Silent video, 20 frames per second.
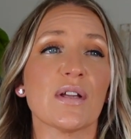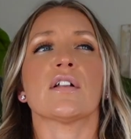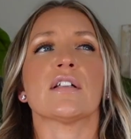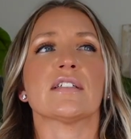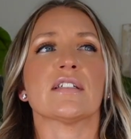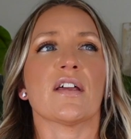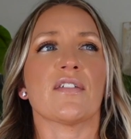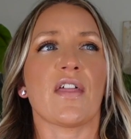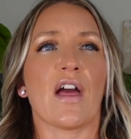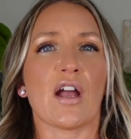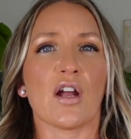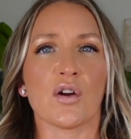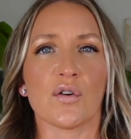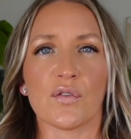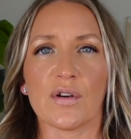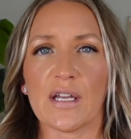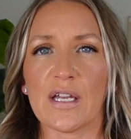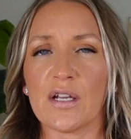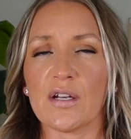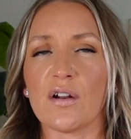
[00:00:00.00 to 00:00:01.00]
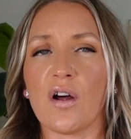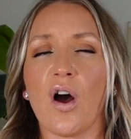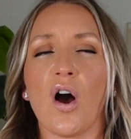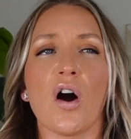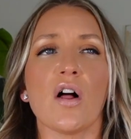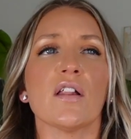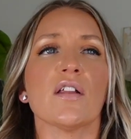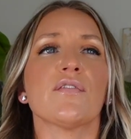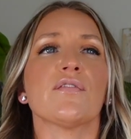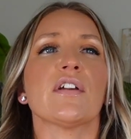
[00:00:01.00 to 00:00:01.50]
It's not that green,
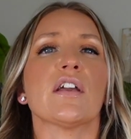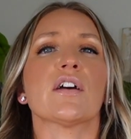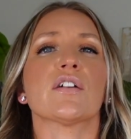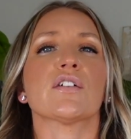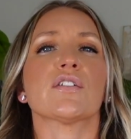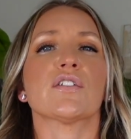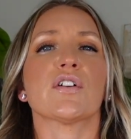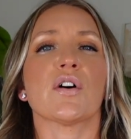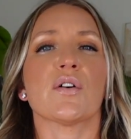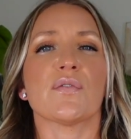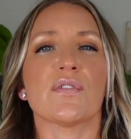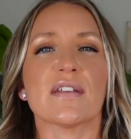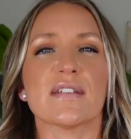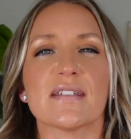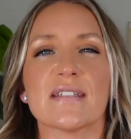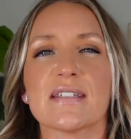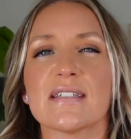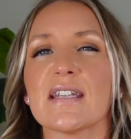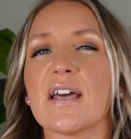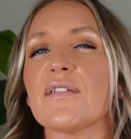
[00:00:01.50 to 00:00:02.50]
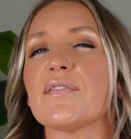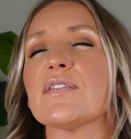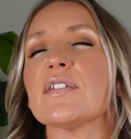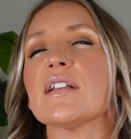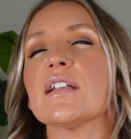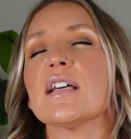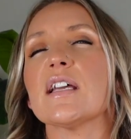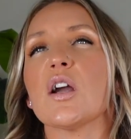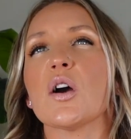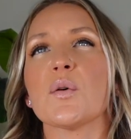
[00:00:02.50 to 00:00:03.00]
olivey undertone. This is
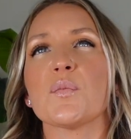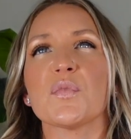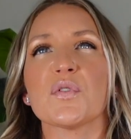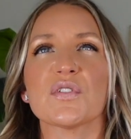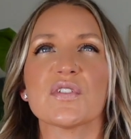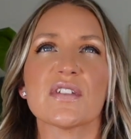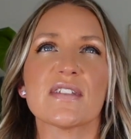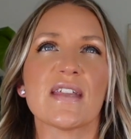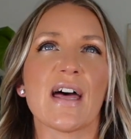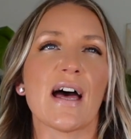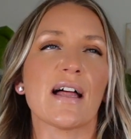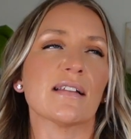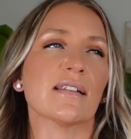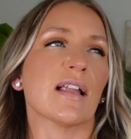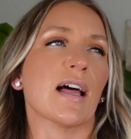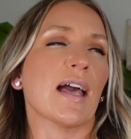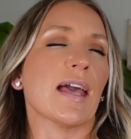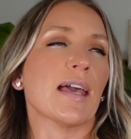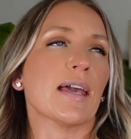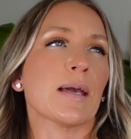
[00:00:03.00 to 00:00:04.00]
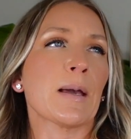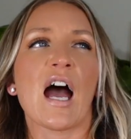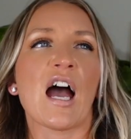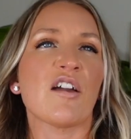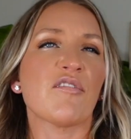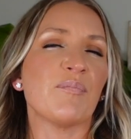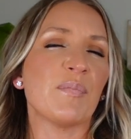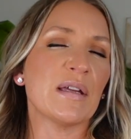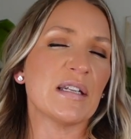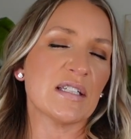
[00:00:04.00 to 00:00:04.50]
definitely almost that, like,
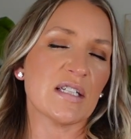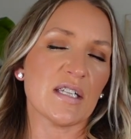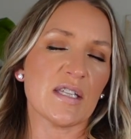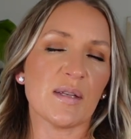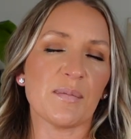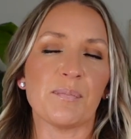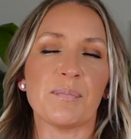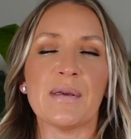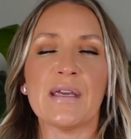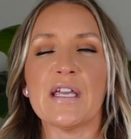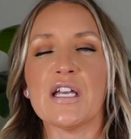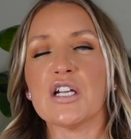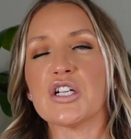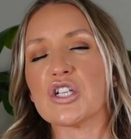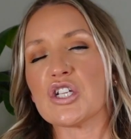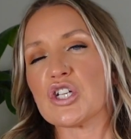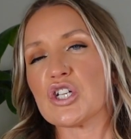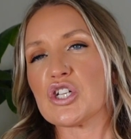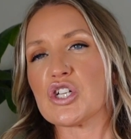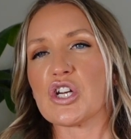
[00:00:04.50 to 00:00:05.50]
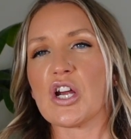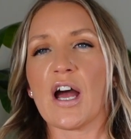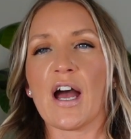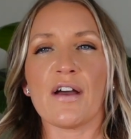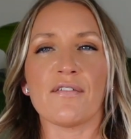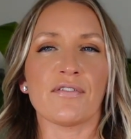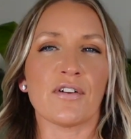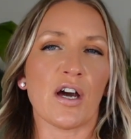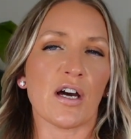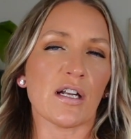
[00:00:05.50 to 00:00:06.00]
I've been to the beach,
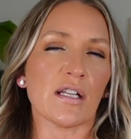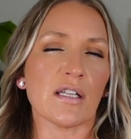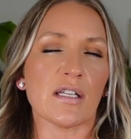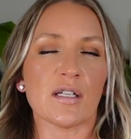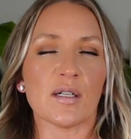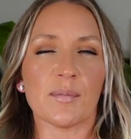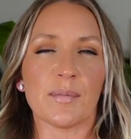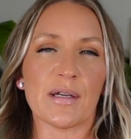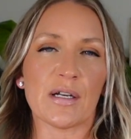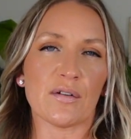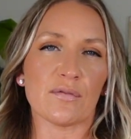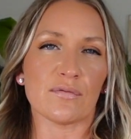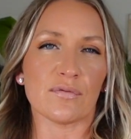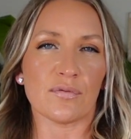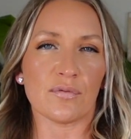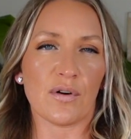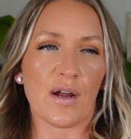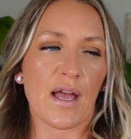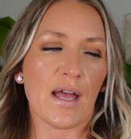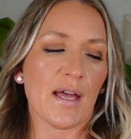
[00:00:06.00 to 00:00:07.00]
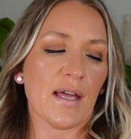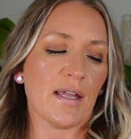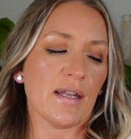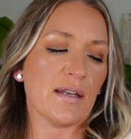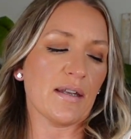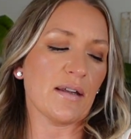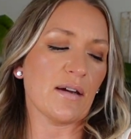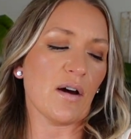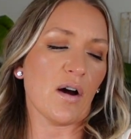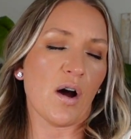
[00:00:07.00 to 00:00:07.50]
I've got a little bit of
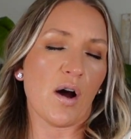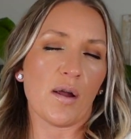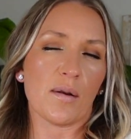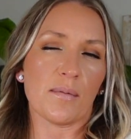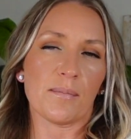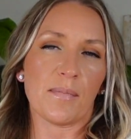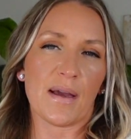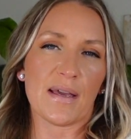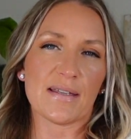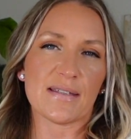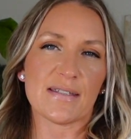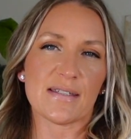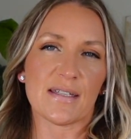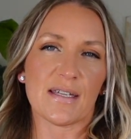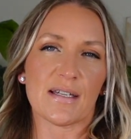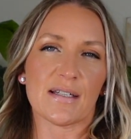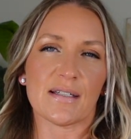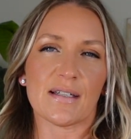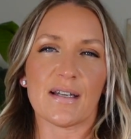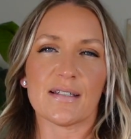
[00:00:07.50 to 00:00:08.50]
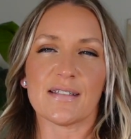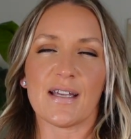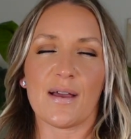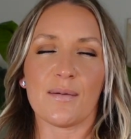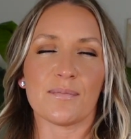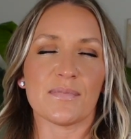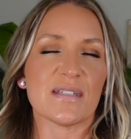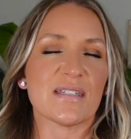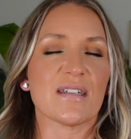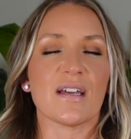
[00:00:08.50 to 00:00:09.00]
red on my skin because
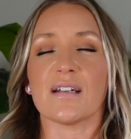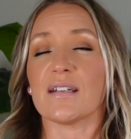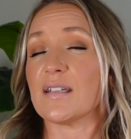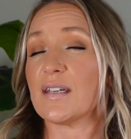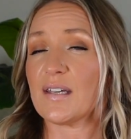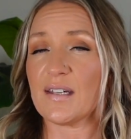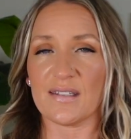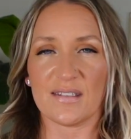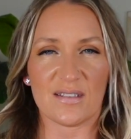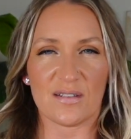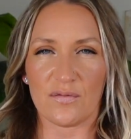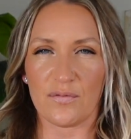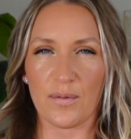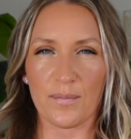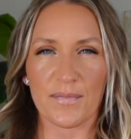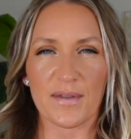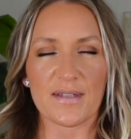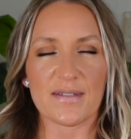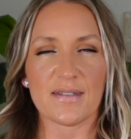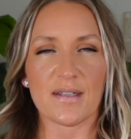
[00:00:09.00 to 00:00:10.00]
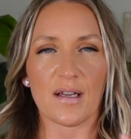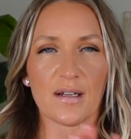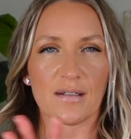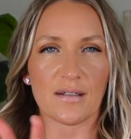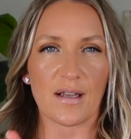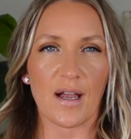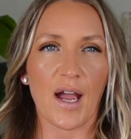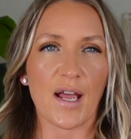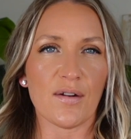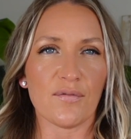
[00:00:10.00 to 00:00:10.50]
I'm sun-kissed from the sun,
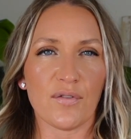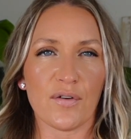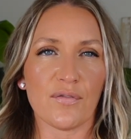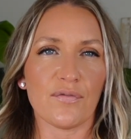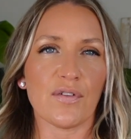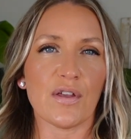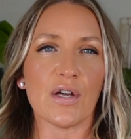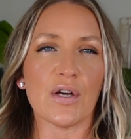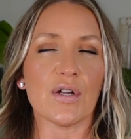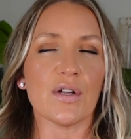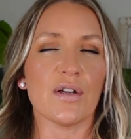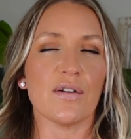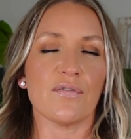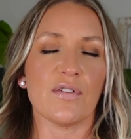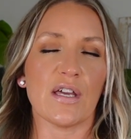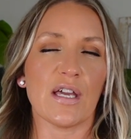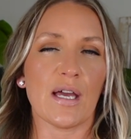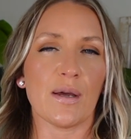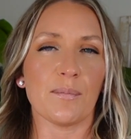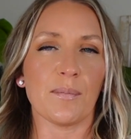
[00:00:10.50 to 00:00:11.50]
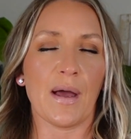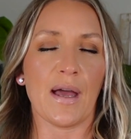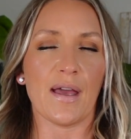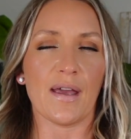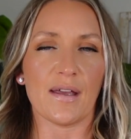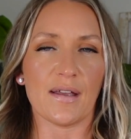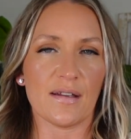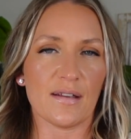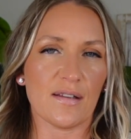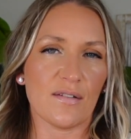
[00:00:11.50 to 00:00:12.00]
kind of a feel. If you get
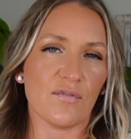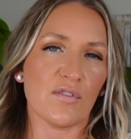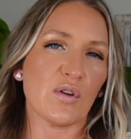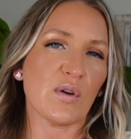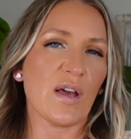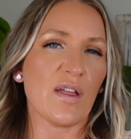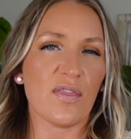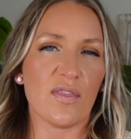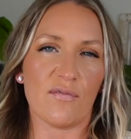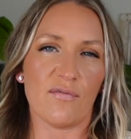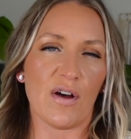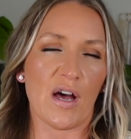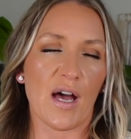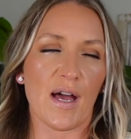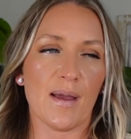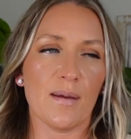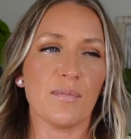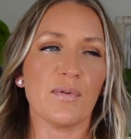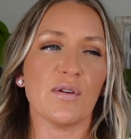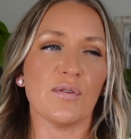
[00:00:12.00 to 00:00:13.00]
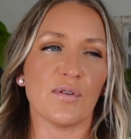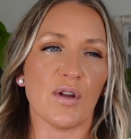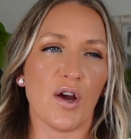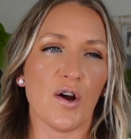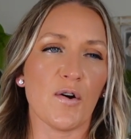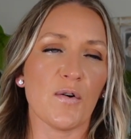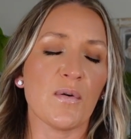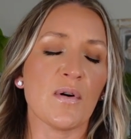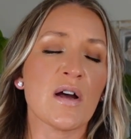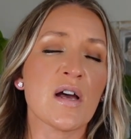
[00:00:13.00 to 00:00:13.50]
the vibe, you
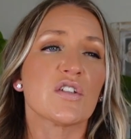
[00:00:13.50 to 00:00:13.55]
know.